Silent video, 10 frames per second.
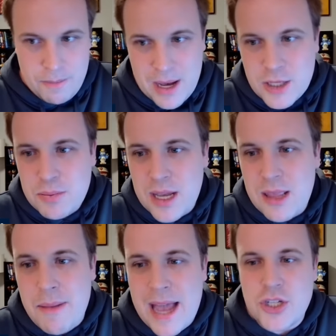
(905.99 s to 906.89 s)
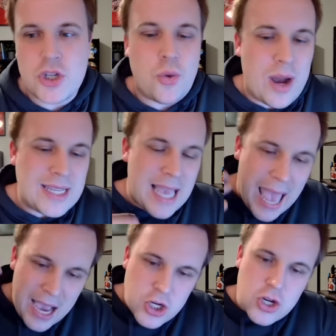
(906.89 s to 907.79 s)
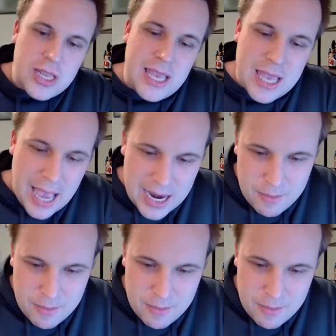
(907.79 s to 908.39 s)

Bucks playing the Magic twice actually kind